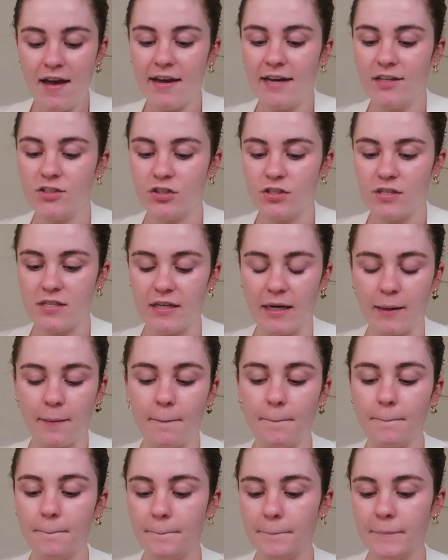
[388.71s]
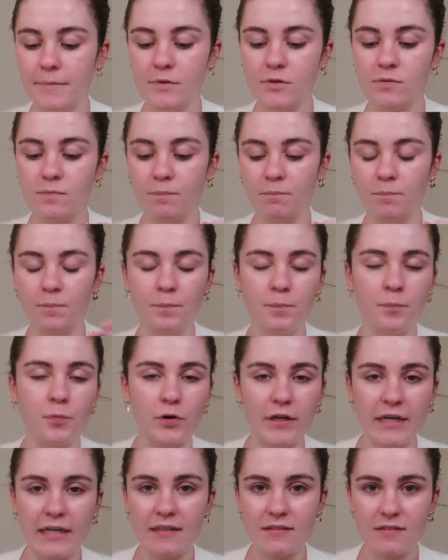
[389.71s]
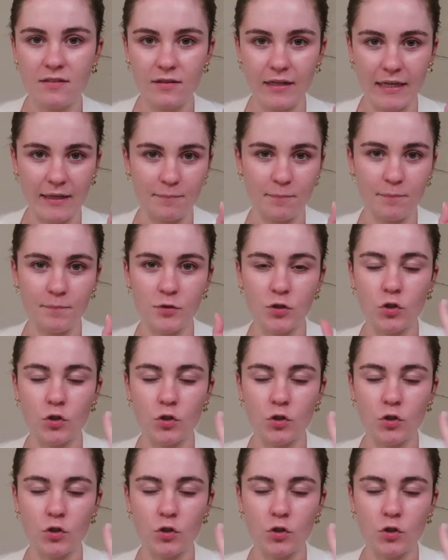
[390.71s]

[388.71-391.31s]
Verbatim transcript: It just like brings like